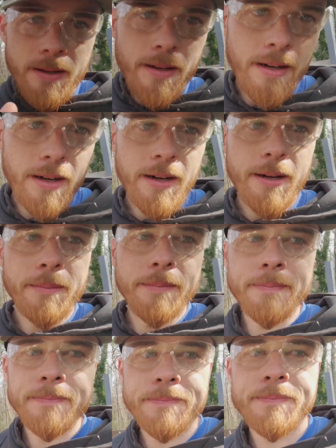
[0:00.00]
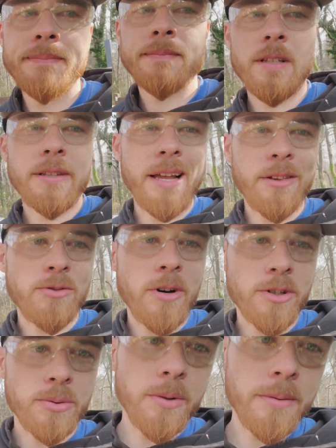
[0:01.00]
It's not
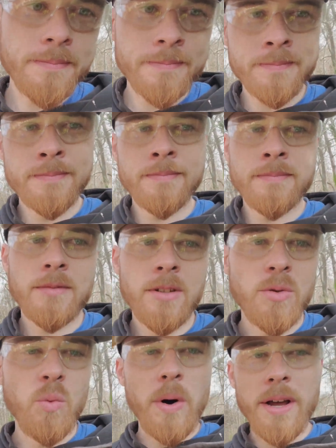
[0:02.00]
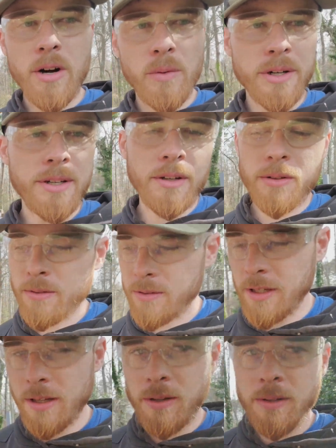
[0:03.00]
structural, way overkill
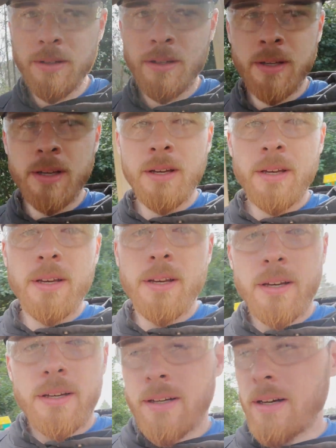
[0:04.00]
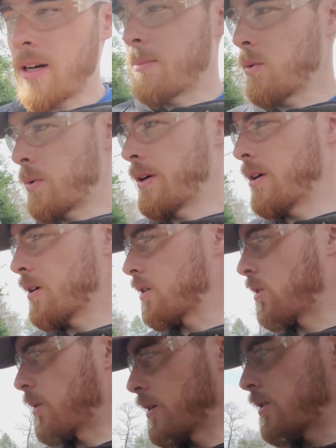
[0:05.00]
still. But we are
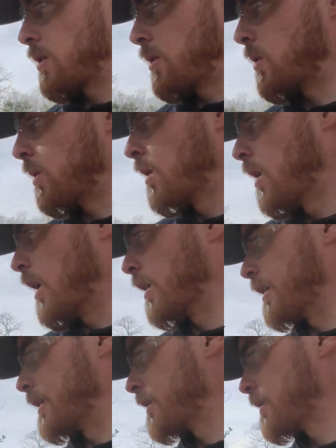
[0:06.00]
going to, Harley,